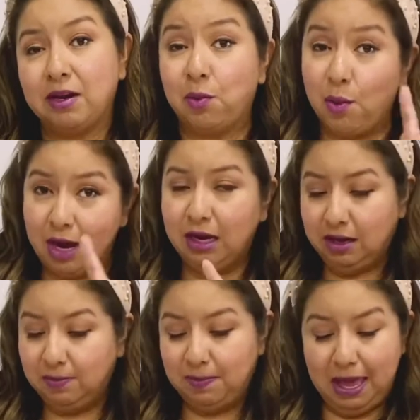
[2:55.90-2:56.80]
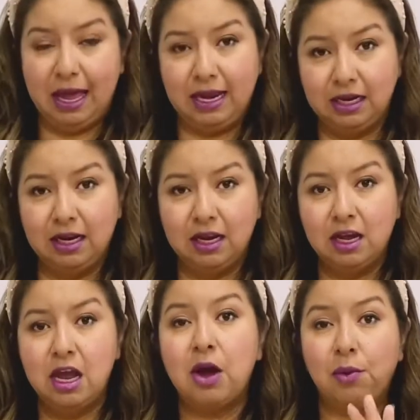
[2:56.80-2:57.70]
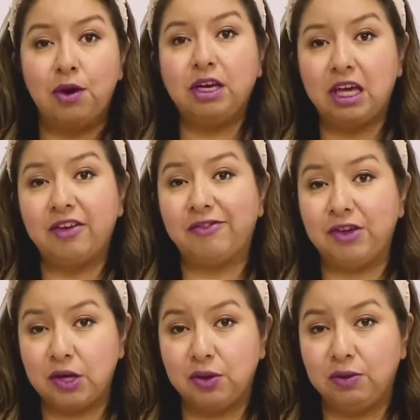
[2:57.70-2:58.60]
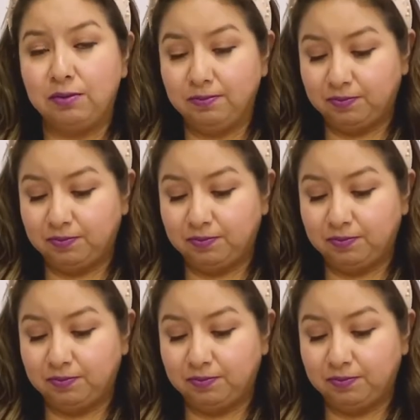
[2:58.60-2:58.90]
one pan will give you,